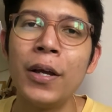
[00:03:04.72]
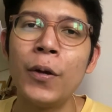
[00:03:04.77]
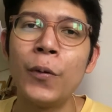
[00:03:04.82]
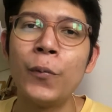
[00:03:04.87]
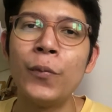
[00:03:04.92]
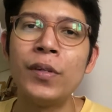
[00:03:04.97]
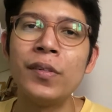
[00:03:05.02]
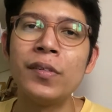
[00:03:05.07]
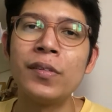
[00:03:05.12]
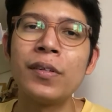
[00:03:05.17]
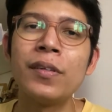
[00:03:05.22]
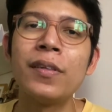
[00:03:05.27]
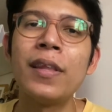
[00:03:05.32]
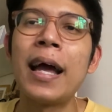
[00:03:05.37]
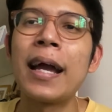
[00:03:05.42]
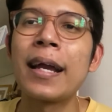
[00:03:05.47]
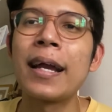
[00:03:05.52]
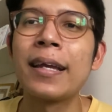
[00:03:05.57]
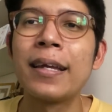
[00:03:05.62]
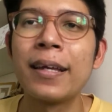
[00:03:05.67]
We still
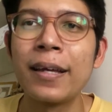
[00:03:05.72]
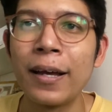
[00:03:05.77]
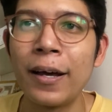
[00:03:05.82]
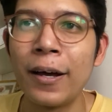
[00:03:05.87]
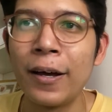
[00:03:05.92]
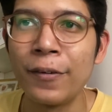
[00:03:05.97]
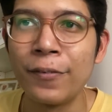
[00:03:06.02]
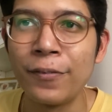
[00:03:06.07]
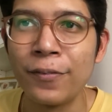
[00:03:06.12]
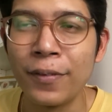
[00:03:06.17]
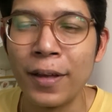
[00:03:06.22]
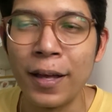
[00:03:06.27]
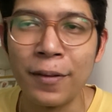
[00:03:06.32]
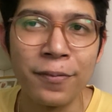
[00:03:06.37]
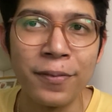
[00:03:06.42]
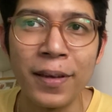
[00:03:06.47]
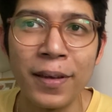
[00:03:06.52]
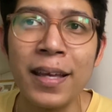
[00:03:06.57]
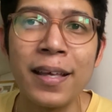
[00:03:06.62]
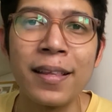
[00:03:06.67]
lack of a
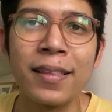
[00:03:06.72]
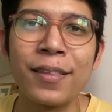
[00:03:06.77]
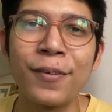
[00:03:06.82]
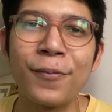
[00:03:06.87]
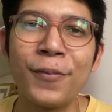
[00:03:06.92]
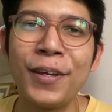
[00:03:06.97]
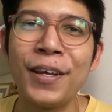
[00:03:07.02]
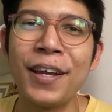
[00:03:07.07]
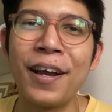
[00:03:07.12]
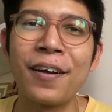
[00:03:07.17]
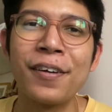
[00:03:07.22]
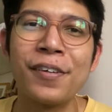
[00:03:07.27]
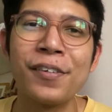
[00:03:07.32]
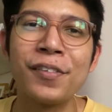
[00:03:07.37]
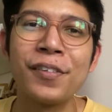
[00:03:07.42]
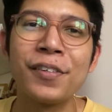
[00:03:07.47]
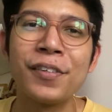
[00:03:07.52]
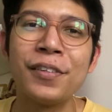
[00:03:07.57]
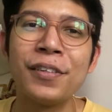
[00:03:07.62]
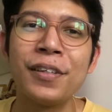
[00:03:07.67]
faith. We are
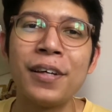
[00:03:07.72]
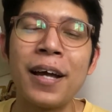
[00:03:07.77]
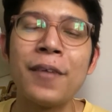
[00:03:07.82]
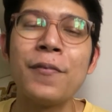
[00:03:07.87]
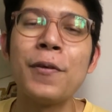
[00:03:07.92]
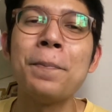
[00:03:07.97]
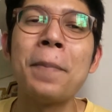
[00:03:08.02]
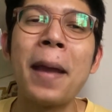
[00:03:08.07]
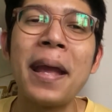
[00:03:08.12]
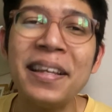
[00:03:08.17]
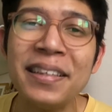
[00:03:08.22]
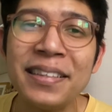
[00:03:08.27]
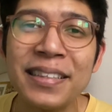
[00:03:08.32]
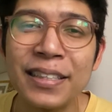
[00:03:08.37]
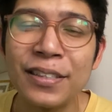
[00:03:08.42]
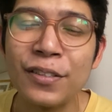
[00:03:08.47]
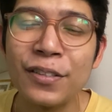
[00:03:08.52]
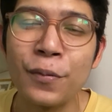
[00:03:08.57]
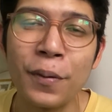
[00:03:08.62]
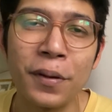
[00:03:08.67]
still
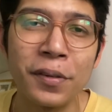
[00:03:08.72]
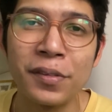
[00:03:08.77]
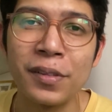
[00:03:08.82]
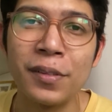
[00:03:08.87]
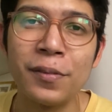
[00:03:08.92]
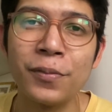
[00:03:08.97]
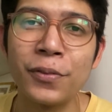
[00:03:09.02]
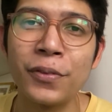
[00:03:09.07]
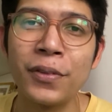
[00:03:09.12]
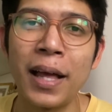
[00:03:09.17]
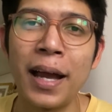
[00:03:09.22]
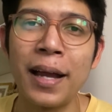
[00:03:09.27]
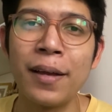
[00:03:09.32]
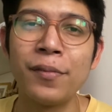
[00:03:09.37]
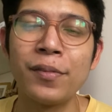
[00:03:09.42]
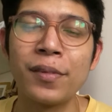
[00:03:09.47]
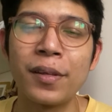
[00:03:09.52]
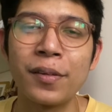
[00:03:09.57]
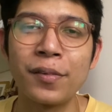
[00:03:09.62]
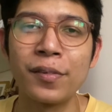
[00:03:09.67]
unrepentant to our sinful
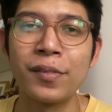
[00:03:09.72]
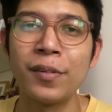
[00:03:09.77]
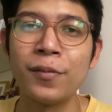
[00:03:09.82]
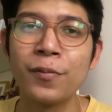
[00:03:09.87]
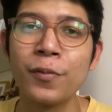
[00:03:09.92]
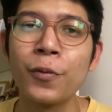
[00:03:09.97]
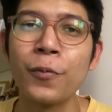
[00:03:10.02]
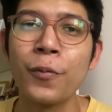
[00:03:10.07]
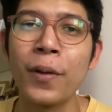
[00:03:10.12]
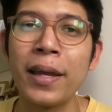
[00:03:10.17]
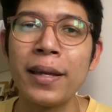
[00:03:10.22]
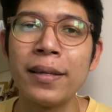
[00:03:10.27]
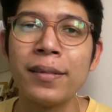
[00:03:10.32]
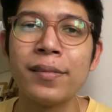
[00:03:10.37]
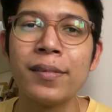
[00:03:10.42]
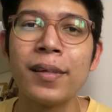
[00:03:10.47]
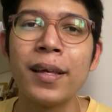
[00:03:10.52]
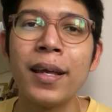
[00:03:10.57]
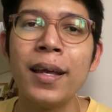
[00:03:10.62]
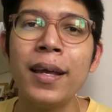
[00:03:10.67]
lives, our sinful
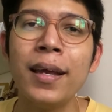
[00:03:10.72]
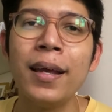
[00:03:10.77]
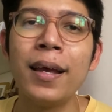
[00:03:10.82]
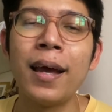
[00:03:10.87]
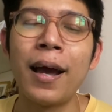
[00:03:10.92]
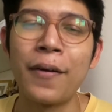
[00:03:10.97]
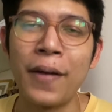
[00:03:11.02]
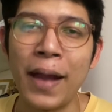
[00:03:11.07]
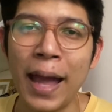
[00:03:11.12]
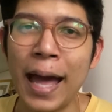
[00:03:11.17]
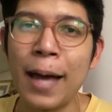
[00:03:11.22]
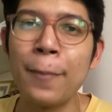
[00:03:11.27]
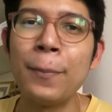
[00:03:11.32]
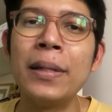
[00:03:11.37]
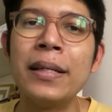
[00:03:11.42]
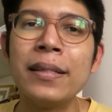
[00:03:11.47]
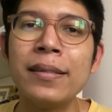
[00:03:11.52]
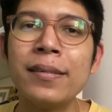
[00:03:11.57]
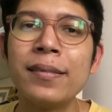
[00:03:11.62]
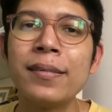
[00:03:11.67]
ways, our
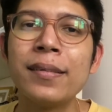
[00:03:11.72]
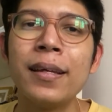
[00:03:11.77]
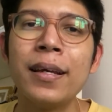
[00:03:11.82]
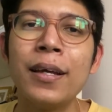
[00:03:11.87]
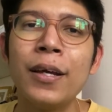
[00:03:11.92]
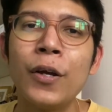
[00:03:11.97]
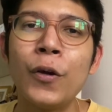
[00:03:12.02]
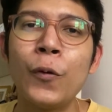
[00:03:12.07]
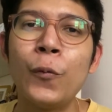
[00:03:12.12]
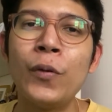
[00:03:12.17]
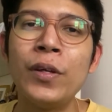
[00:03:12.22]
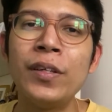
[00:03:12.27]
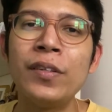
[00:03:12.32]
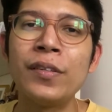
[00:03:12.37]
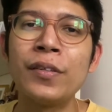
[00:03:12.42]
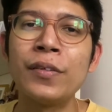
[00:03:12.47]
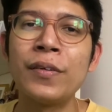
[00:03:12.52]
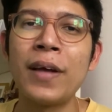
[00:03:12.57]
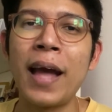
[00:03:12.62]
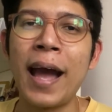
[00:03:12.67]
habits. We
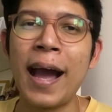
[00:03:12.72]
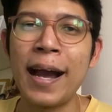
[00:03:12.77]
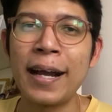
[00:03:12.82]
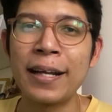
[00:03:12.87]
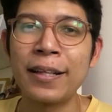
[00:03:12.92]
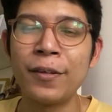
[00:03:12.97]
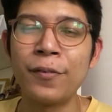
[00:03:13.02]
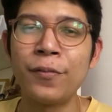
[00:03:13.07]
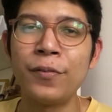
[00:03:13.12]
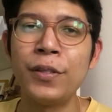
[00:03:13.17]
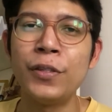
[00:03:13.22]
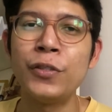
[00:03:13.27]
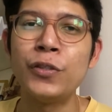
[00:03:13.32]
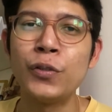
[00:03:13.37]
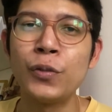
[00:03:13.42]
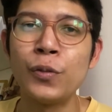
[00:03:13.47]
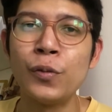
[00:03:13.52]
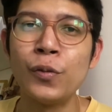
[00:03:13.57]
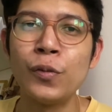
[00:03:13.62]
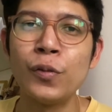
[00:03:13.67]
still actively
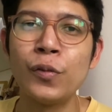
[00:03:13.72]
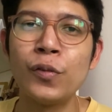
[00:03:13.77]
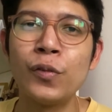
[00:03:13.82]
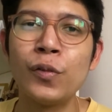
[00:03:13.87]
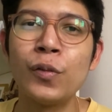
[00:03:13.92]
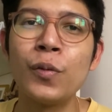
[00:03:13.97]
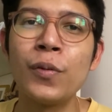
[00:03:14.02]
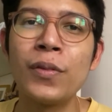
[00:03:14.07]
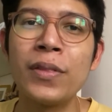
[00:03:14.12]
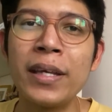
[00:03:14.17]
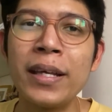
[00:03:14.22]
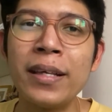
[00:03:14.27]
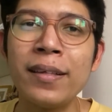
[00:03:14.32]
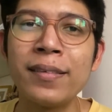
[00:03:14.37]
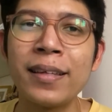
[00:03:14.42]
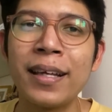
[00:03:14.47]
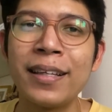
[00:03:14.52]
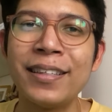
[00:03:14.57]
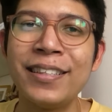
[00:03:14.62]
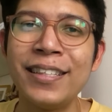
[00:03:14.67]
choose to do things
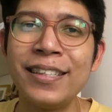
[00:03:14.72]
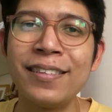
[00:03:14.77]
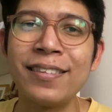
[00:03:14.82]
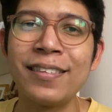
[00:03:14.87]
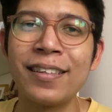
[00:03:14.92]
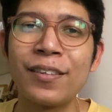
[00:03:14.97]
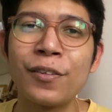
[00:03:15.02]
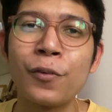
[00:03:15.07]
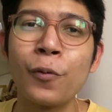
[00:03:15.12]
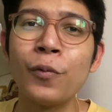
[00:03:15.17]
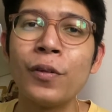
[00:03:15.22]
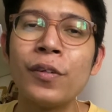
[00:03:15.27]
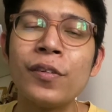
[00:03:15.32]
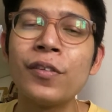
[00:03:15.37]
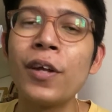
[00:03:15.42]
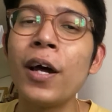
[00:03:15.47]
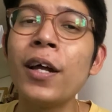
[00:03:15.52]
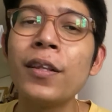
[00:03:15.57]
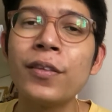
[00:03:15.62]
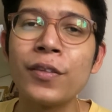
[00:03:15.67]
that Jesus has told us
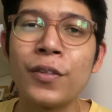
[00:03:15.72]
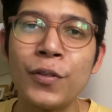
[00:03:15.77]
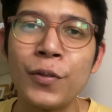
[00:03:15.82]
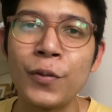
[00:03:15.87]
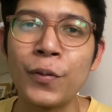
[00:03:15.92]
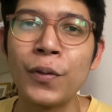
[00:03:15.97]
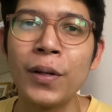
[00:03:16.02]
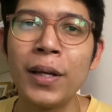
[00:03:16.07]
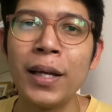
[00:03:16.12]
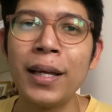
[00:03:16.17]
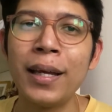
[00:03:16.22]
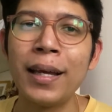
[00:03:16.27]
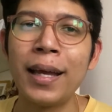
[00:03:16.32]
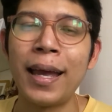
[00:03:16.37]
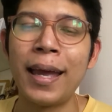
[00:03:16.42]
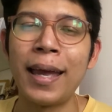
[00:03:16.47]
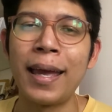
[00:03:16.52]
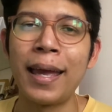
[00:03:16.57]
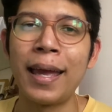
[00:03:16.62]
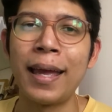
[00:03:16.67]
not to do,
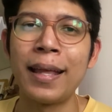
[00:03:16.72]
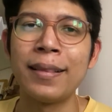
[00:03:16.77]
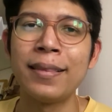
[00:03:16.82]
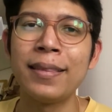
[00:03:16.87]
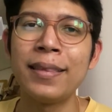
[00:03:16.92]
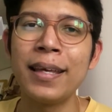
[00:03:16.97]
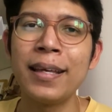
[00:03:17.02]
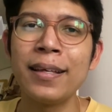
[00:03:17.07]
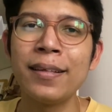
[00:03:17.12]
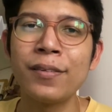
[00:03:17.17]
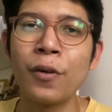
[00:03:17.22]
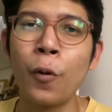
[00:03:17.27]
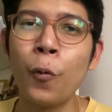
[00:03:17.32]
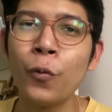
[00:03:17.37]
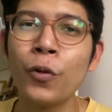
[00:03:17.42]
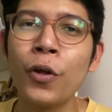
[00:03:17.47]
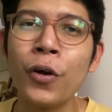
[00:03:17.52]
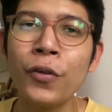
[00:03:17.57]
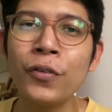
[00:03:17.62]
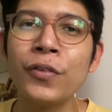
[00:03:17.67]
and things
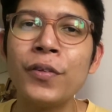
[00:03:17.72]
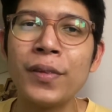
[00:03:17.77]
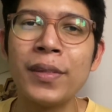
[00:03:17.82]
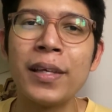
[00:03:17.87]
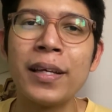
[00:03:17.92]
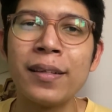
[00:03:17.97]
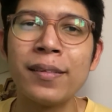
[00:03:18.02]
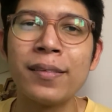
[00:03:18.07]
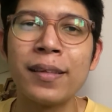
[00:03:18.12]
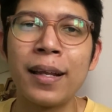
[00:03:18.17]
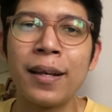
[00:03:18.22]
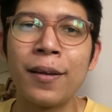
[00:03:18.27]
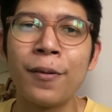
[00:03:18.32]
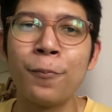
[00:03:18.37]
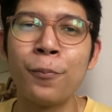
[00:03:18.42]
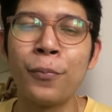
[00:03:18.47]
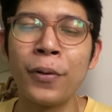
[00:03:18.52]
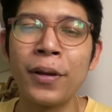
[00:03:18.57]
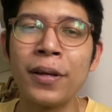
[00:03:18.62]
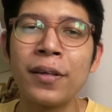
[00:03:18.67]
hold on to things that
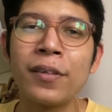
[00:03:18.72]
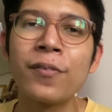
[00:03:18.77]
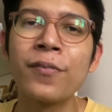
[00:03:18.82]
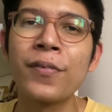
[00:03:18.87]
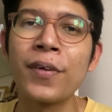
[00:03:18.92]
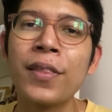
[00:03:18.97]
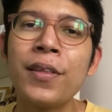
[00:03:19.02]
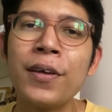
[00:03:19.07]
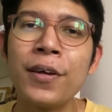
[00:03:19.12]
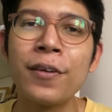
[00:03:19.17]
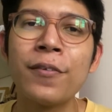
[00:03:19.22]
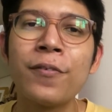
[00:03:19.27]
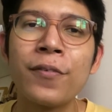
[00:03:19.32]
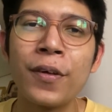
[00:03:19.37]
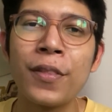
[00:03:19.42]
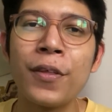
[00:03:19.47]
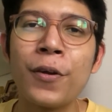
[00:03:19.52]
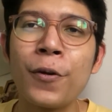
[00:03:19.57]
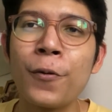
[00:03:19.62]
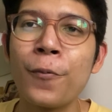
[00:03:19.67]
bring us further and
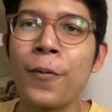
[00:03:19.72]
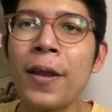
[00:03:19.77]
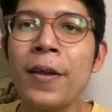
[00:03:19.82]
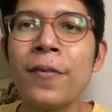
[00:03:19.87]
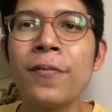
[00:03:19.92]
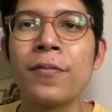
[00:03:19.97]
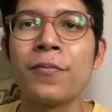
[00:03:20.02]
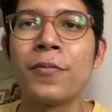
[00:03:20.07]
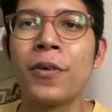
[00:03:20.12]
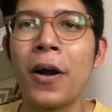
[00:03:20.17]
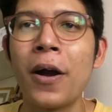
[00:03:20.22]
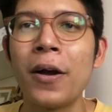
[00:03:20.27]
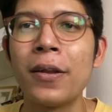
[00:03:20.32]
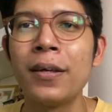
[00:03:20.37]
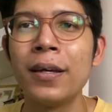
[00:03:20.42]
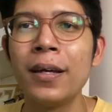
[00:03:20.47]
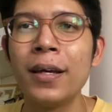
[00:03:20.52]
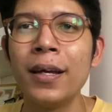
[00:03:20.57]
further away from God.